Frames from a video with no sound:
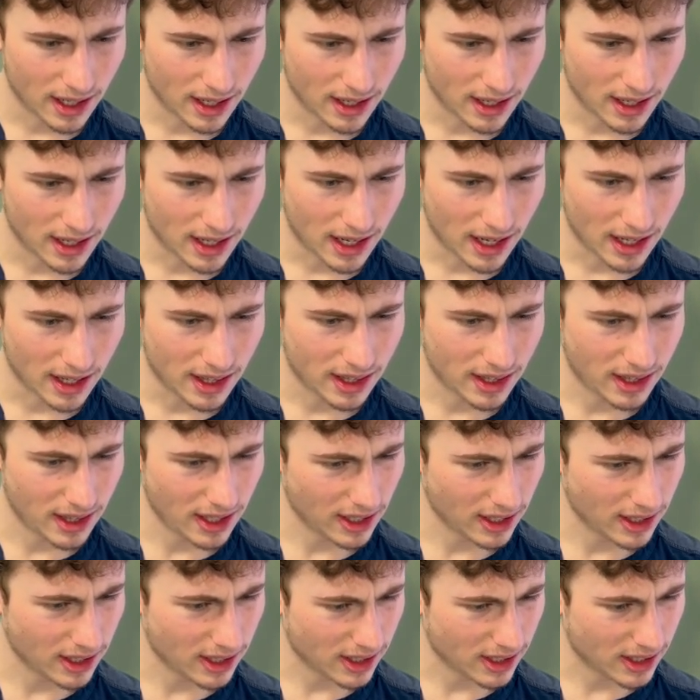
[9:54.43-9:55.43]
I
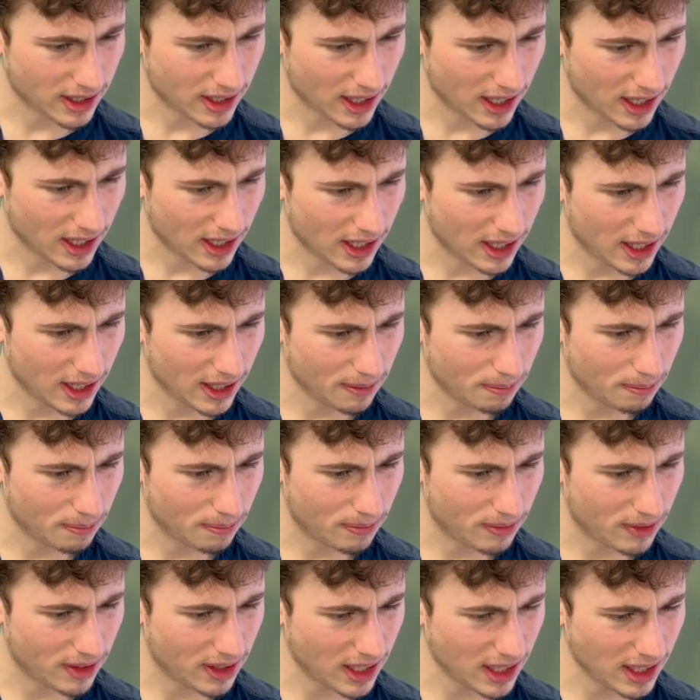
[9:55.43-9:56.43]
think
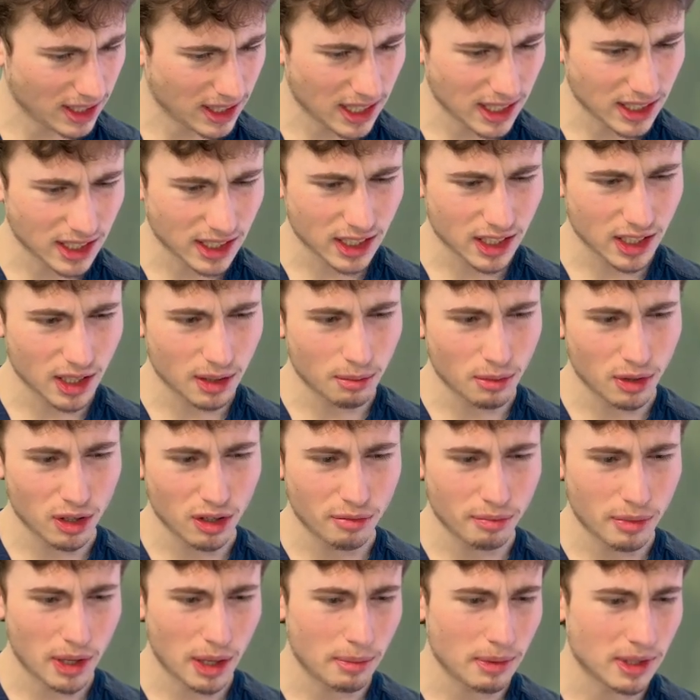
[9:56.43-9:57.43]
think that's a good move.
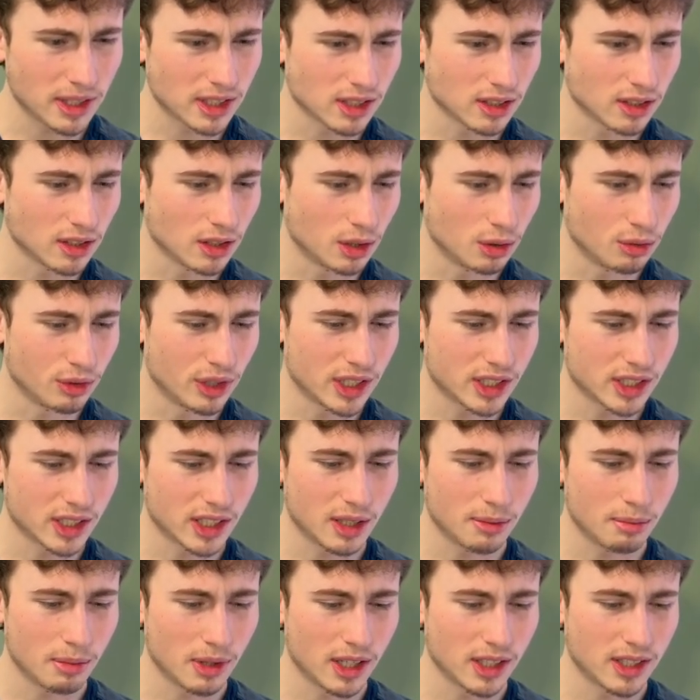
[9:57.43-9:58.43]
Maybe it's a little risky,
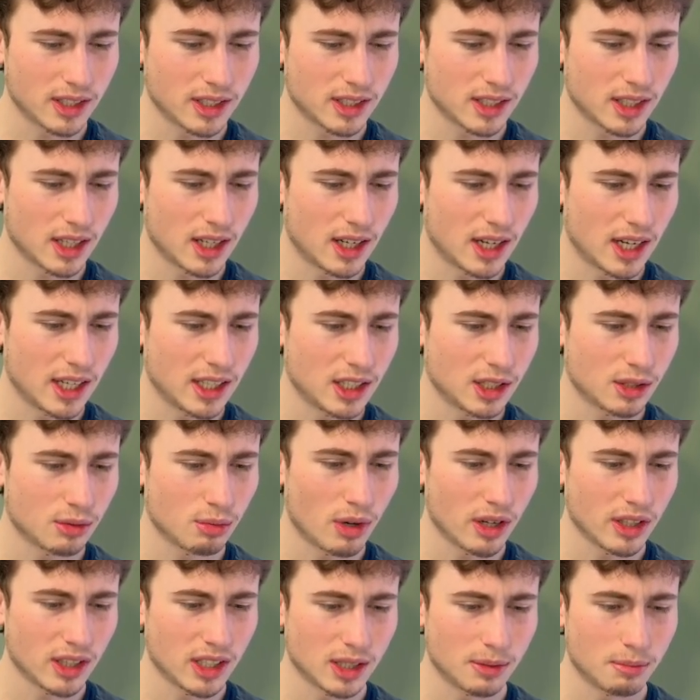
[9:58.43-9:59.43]
but I just
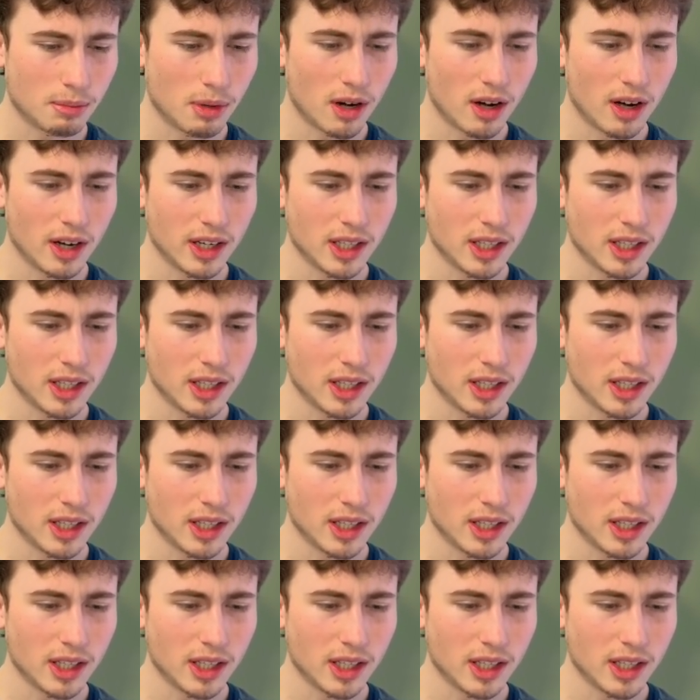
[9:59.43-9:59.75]
want this pawn to